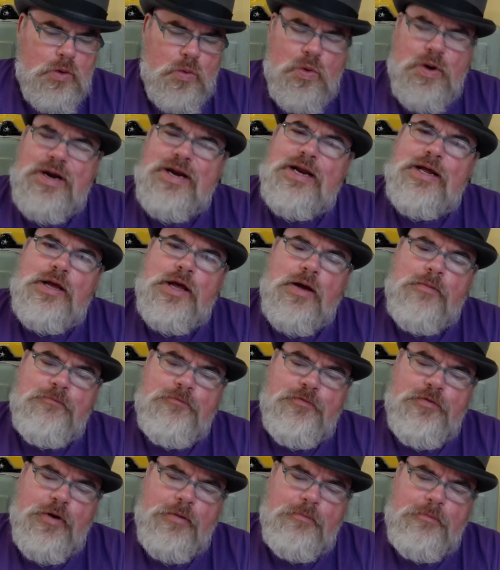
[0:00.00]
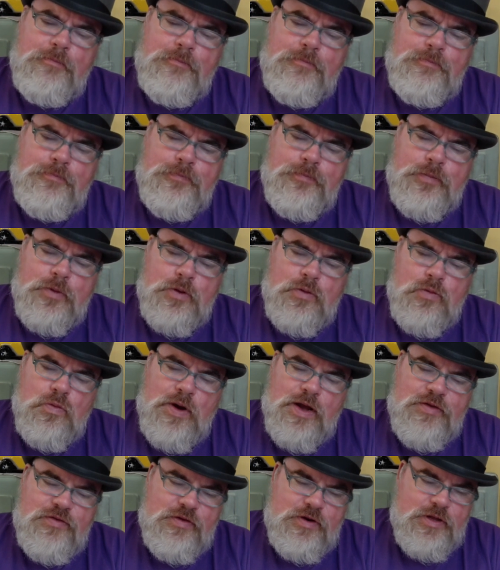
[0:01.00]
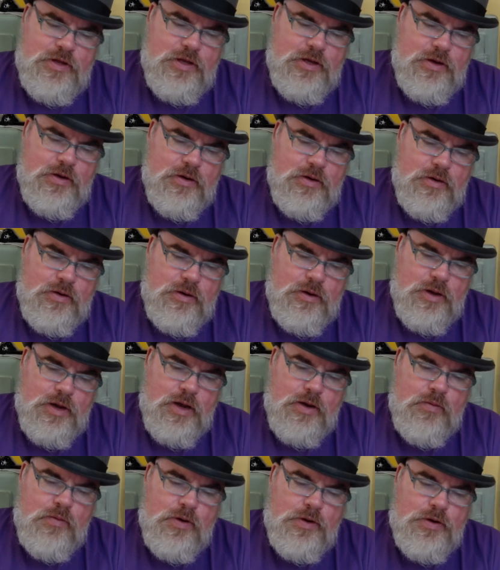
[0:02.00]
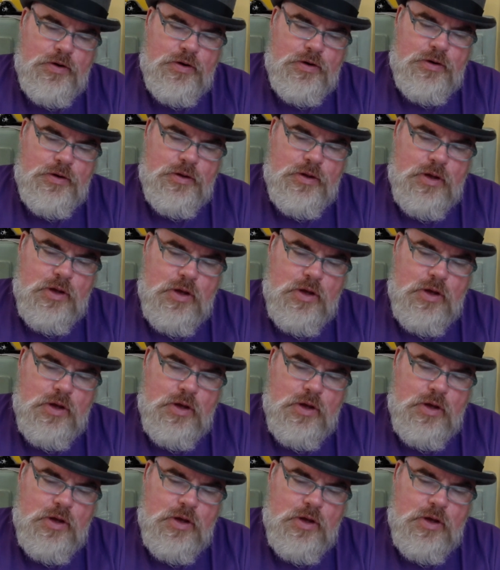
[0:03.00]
Where did it come from? Why is it here? I wondered.